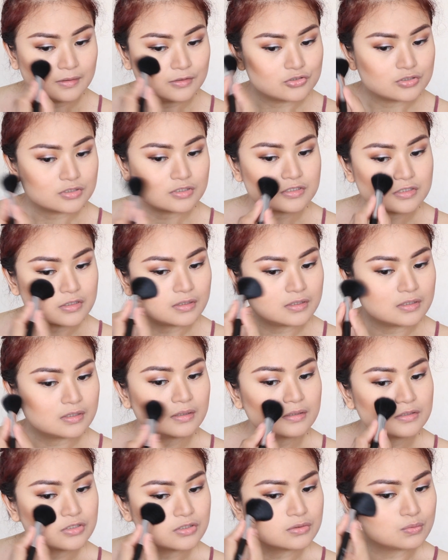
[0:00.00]
And just
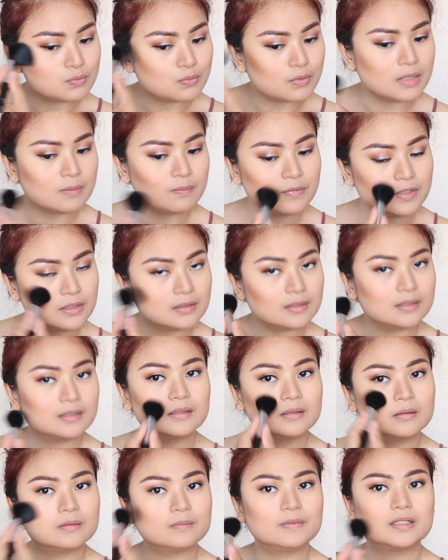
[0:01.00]
gonna swipe it a
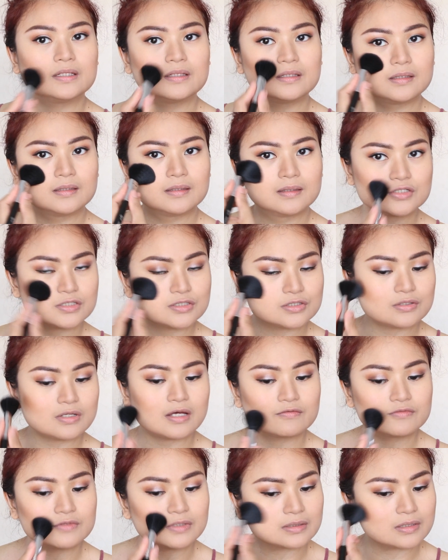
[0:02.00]
little bit just to
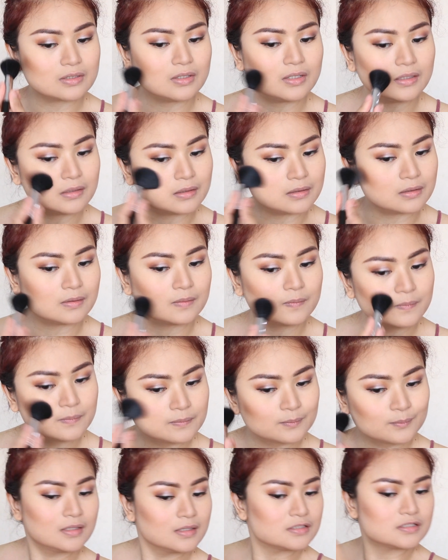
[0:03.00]
have that color.
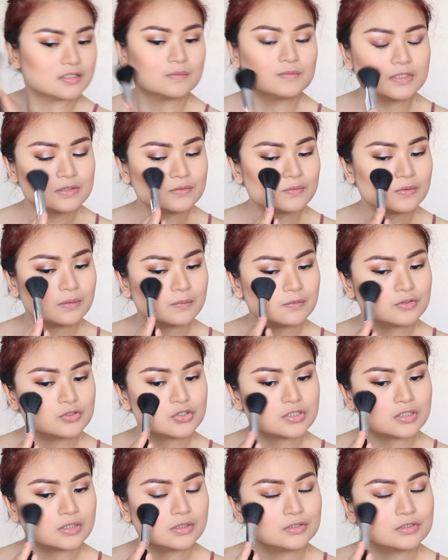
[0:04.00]
And sometimes what I
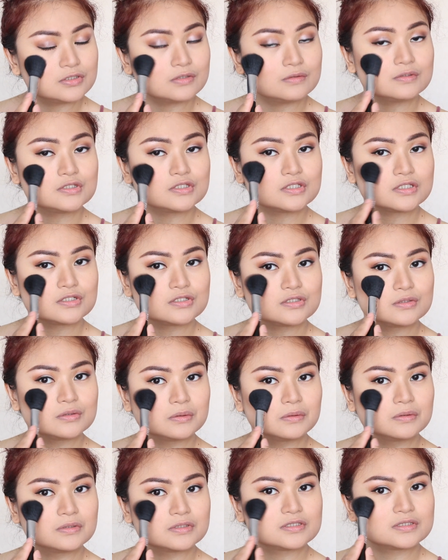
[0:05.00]
usually do is just
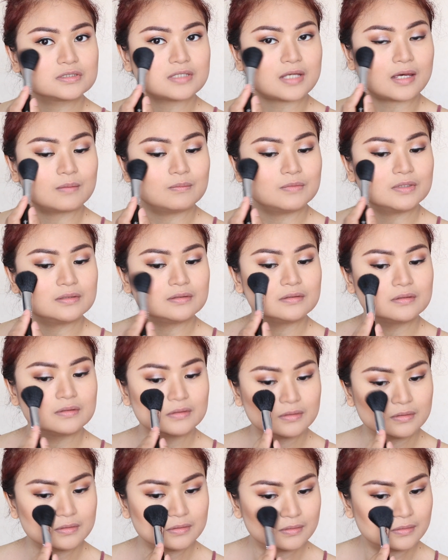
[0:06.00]
dab it
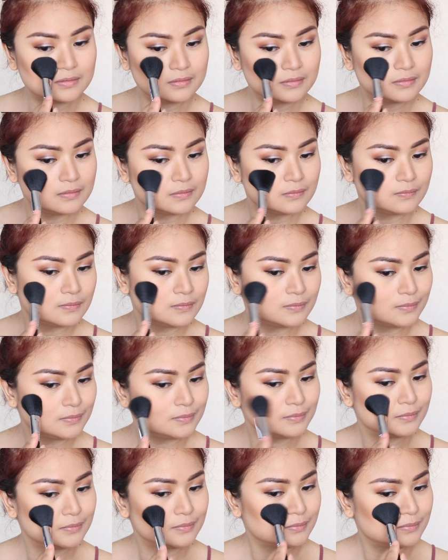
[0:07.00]

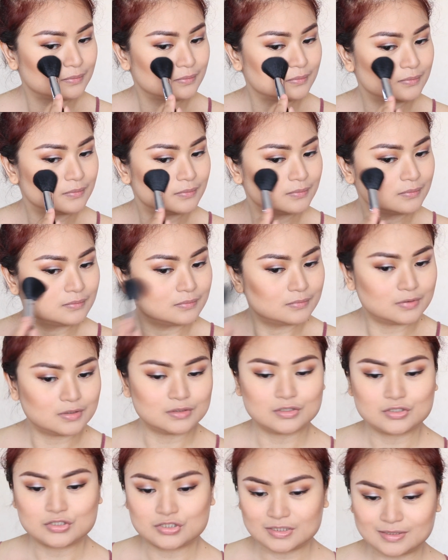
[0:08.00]

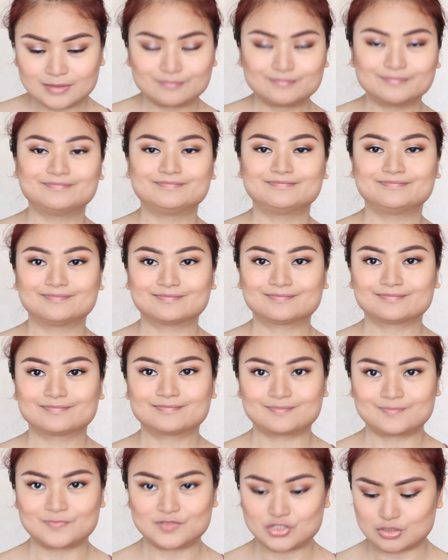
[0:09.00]
on the cheek
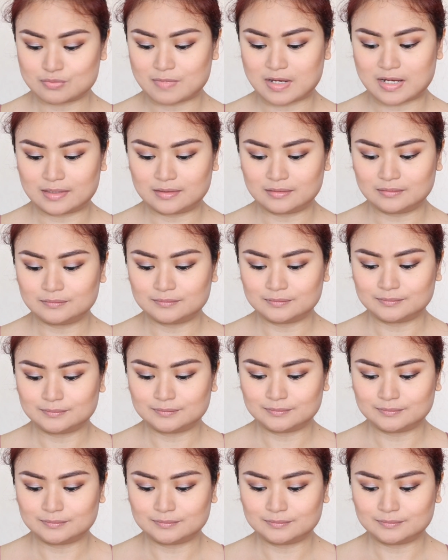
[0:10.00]
and smile.